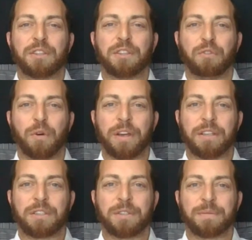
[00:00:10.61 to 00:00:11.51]
is the
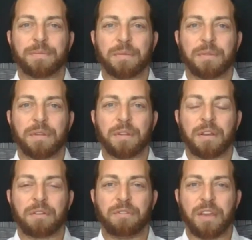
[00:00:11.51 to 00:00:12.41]
voice
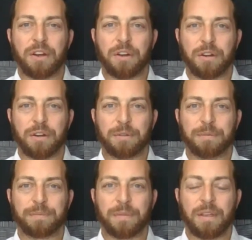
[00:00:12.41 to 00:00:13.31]
of the unheard.